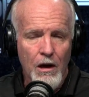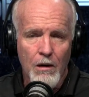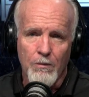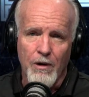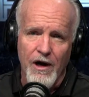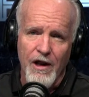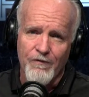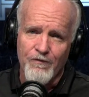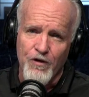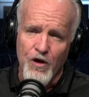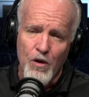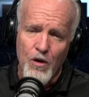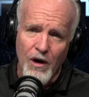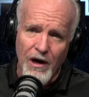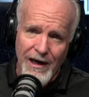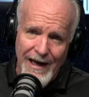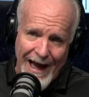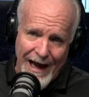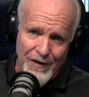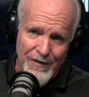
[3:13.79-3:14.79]
But if you
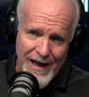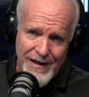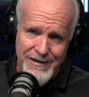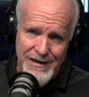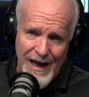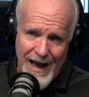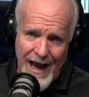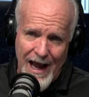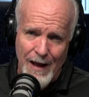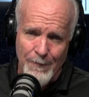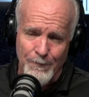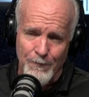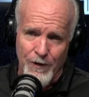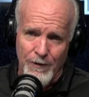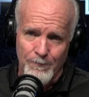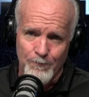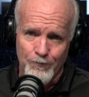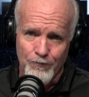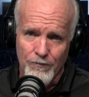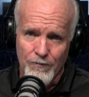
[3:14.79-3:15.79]
allow that to
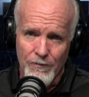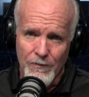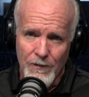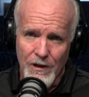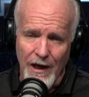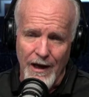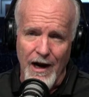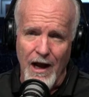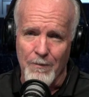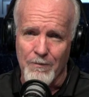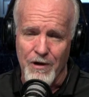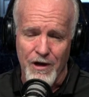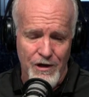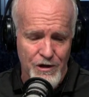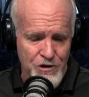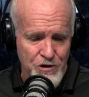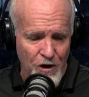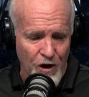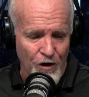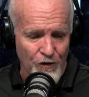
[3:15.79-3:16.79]
happen, and I'm
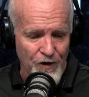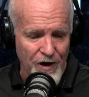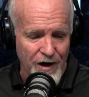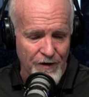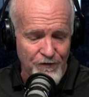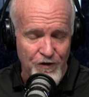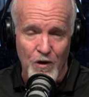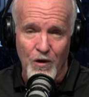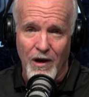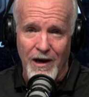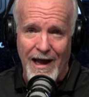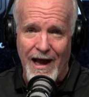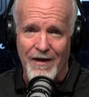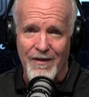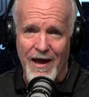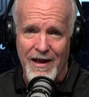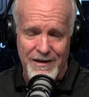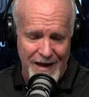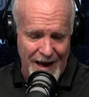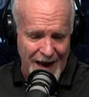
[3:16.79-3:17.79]
being told that if you allow
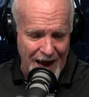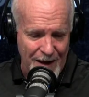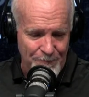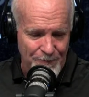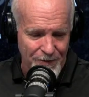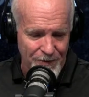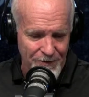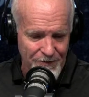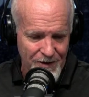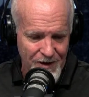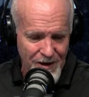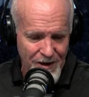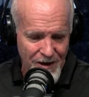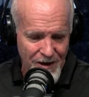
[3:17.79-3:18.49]
that to happen,